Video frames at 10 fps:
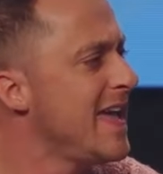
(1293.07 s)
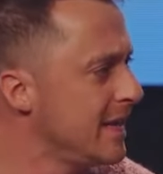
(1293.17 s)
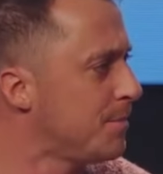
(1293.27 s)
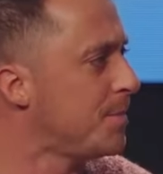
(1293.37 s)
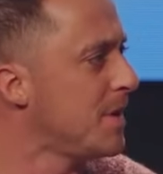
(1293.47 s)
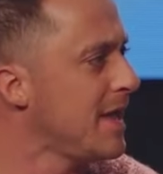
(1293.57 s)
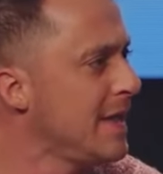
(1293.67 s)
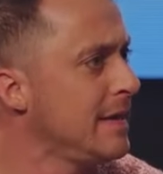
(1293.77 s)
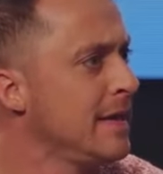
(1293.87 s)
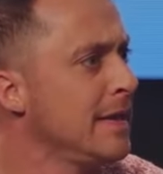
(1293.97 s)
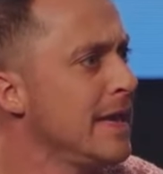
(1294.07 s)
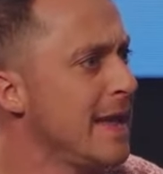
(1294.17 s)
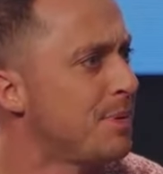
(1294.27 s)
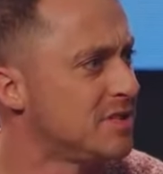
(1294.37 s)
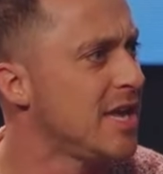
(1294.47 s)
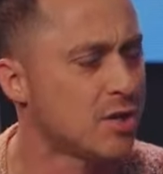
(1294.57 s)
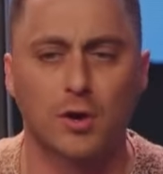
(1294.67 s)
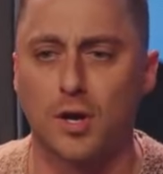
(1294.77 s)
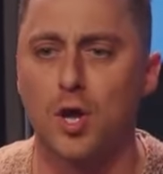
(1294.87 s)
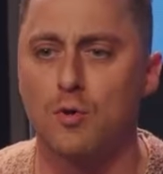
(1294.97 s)
in a
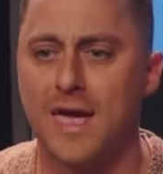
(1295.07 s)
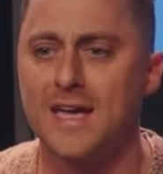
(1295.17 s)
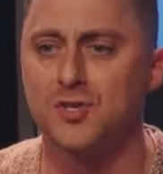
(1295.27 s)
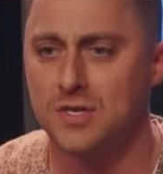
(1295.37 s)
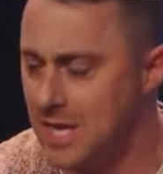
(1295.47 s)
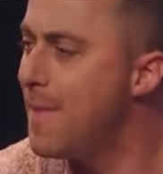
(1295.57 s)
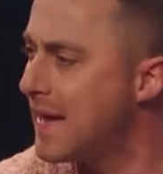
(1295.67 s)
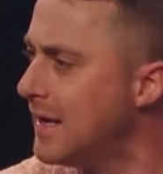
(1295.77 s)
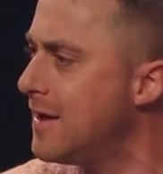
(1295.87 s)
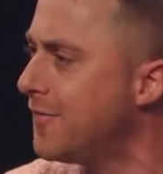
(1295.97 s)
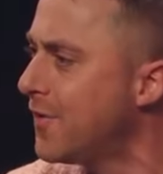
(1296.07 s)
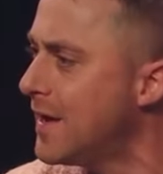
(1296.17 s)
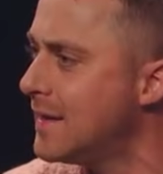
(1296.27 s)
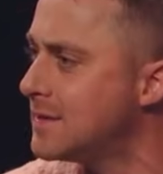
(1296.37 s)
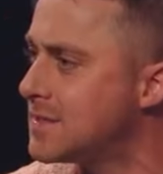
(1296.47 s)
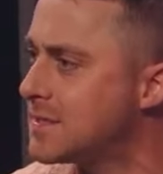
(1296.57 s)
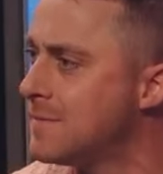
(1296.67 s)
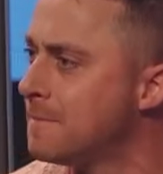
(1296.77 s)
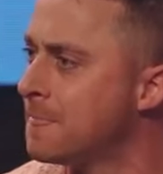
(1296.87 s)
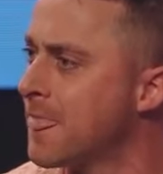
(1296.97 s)
particular location to make a difference.